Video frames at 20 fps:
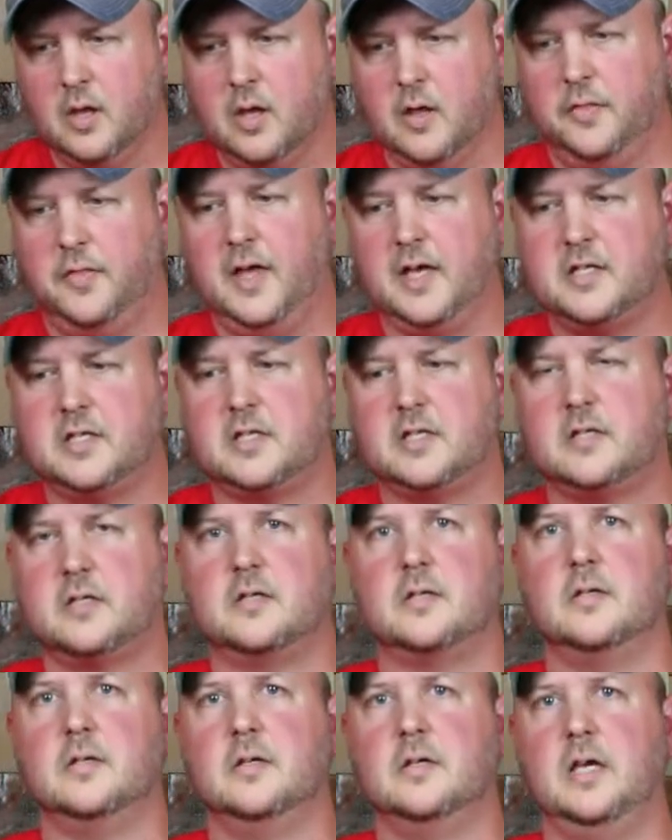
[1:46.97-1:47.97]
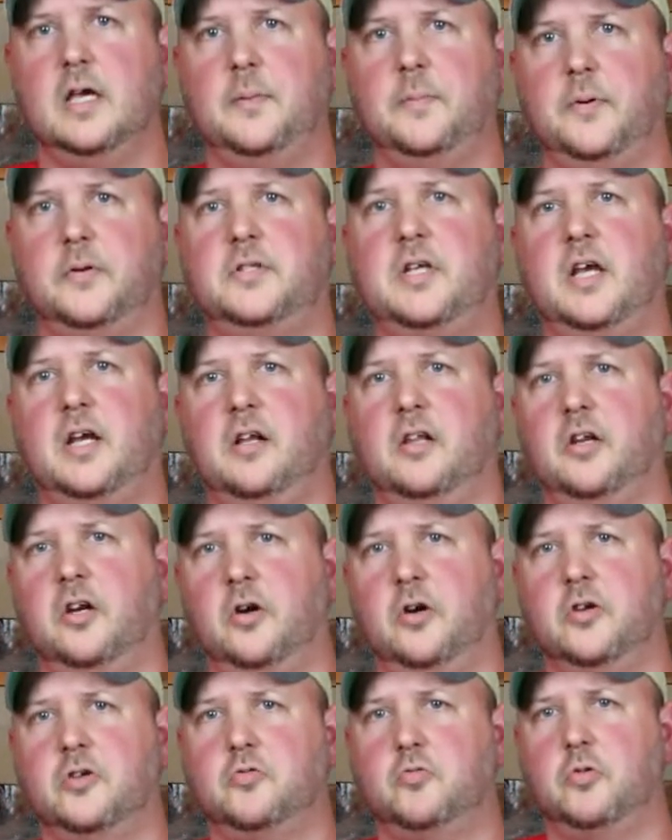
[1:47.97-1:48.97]
this in
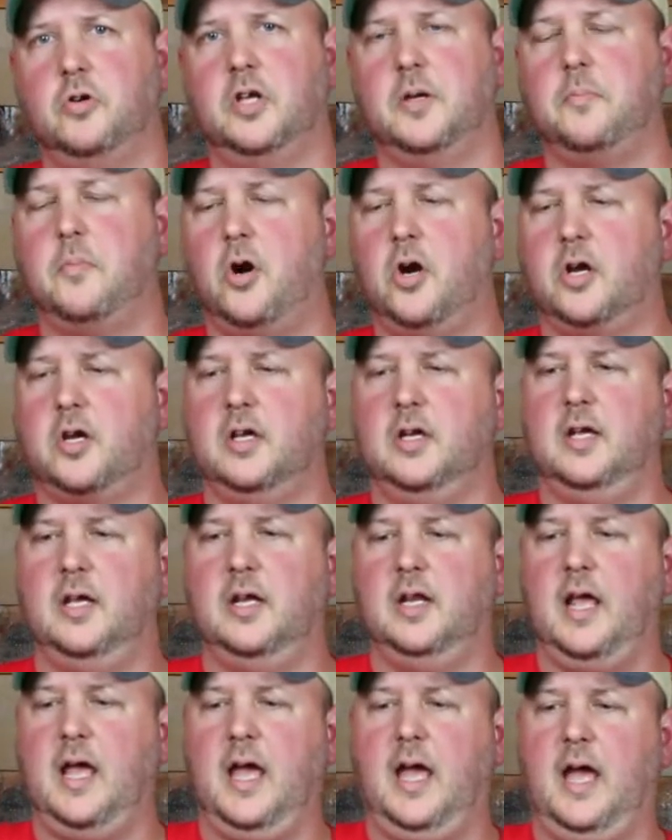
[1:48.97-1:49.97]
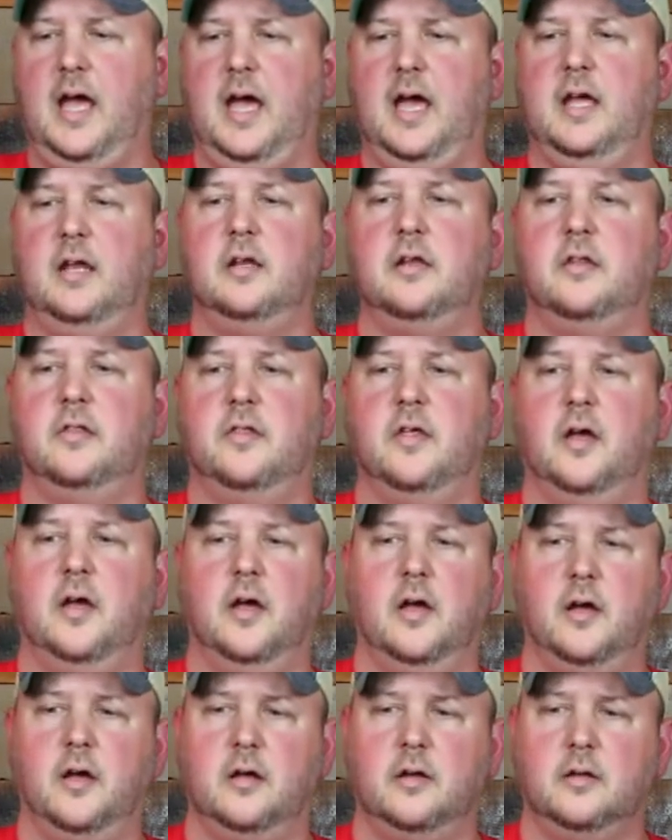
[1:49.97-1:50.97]
particular is really marketed at
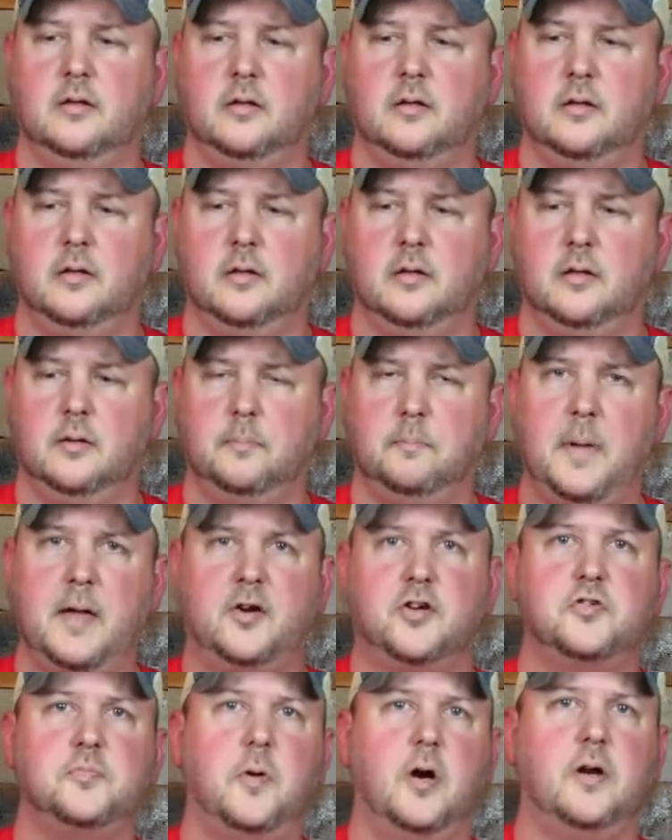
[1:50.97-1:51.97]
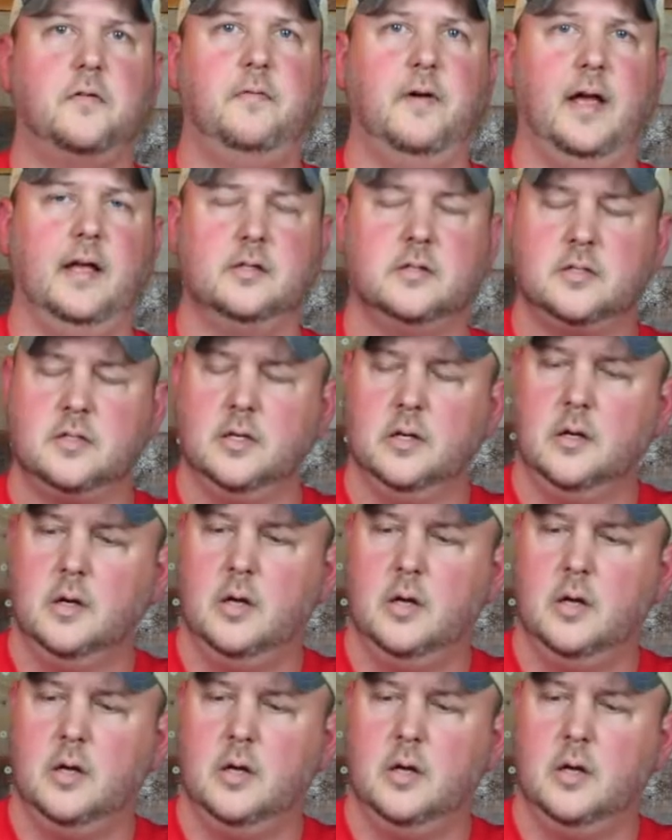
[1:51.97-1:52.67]
the Maker's Mark fans.